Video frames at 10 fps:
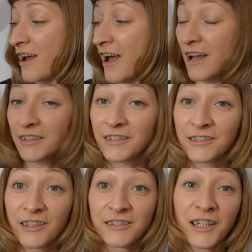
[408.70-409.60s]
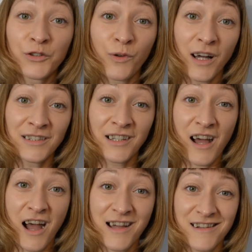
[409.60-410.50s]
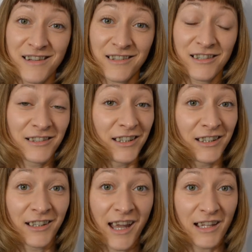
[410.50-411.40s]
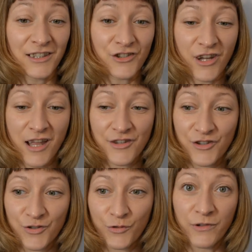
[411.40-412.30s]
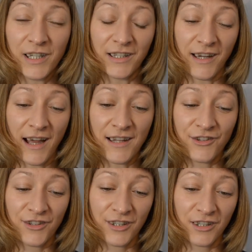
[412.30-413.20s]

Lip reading: and another one I didn't get the chance to read yet,